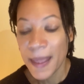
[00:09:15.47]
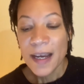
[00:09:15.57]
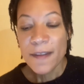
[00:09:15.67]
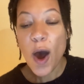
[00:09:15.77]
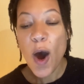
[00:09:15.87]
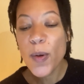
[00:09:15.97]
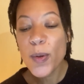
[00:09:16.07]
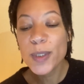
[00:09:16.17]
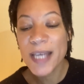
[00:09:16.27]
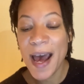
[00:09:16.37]
The
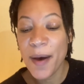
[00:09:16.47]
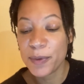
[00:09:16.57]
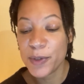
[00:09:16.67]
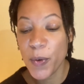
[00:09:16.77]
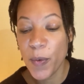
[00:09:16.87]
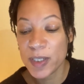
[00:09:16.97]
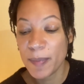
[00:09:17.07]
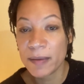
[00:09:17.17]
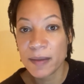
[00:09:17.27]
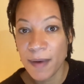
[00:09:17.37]
whole town talked
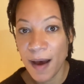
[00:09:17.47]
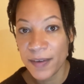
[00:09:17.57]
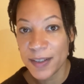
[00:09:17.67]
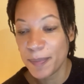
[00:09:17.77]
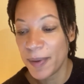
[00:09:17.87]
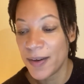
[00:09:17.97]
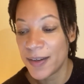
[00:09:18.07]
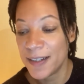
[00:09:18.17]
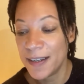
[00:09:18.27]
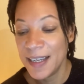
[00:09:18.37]
about the marvellous
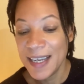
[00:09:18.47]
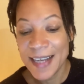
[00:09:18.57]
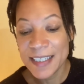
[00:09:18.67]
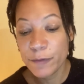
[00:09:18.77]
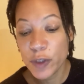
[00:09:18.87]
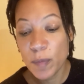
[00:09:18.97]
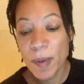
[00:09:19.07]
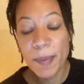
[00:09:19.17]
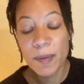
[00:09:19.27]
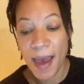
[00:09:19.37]
bird, and if two
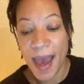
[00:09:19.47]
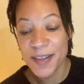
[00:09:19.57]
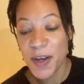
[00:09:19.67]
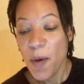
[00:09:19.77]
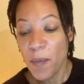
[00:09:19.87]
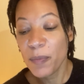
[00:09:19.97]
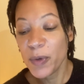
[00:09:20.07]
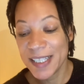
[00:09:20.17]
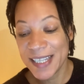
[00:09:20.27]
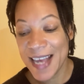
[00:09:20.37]
people met, one
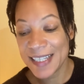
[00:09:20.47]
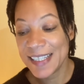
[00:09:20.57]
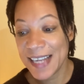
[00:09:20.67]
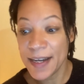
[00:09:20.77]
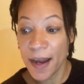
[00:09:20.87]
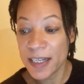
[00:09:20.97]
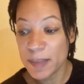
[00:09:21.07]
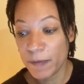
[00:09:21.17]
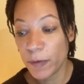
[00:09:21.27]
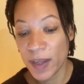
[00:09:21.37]
would scarcely say night
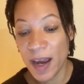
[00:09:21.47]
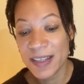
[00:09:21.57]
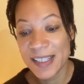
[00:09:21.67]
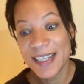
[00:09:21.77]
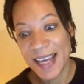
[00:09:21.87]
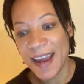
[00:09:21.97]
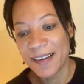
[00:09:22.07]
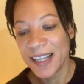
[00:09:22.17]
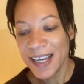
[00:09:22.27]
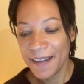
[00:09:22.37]
before the other said
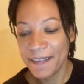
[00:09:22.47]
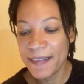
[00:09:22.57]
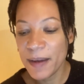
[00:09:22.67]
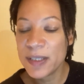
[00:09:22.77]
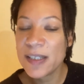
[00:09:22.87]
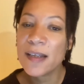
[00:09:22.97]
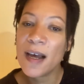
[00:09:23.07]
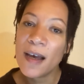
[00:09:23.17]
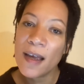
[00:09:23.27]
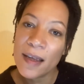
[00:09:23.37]
gale, and then they would
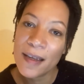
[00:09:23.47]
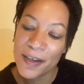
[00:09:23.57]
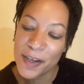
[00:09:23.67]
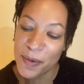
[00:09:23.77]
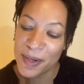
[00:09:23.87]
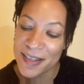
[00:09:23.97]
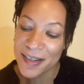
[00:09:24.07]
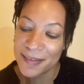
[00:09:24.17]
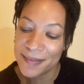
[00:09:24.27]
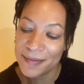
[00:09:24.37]
sigh in
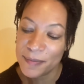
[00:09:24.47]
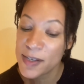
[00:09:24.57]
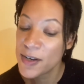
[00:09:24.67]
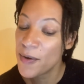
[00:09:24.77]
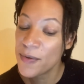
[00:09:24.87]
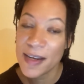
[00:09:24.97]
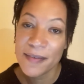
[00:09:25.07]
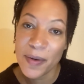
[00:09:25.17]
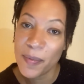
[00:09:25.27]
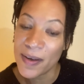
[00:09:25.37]
unison, with no need
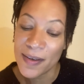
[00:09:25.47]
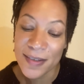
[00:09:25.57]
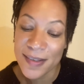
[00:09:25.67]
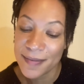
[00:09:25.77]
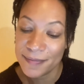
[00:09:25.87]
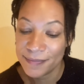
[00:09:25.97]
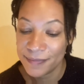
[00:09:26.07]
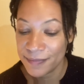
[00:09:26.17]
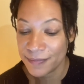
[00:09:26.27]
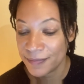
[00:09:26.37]
for words.
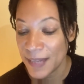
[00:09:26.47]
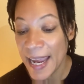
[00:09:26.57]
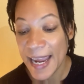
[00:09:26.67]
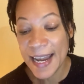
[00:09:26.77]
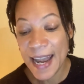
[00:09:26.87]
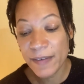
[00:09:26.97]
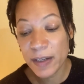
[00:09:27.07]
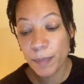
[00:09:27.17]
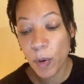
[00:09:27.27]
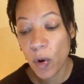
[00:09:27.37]
Eleven
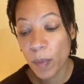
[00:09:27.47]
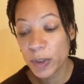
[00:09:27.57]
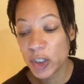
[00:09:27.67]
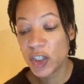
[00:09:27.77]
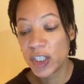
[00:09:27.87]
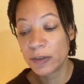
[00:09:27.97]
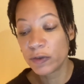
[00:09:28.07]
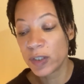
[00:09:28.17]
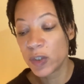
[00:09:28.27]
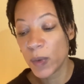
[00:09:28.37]
pork butchers'
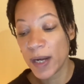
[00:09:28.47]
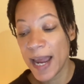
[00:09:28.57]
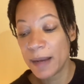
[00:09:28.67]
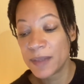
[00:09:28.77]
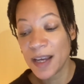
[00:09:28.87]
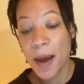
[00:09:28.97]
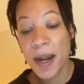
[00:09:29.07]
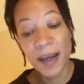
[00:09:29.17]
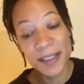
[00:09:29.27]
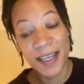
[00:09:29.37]
childrens were named
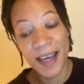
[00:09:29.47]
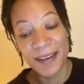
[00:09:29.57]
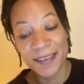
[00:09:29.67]
Nightingale,